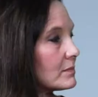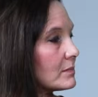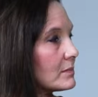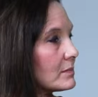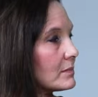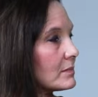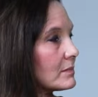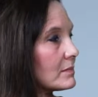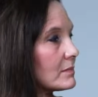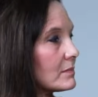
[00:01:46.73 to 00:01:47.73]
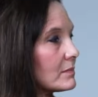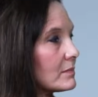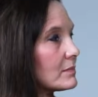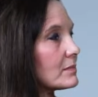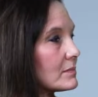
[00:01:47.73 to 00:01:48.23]

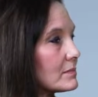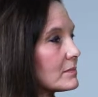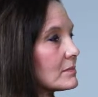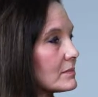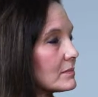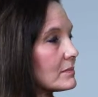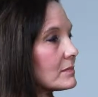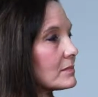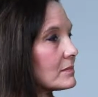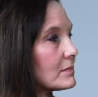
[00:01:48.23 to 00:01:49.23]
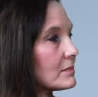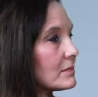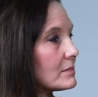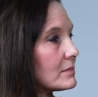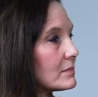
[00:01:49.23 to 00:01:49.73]

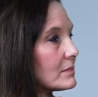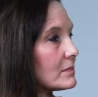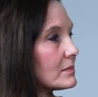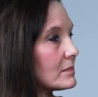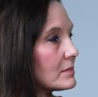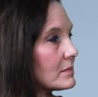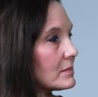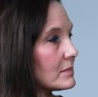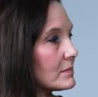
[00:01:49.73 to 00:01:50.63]
(not speaking)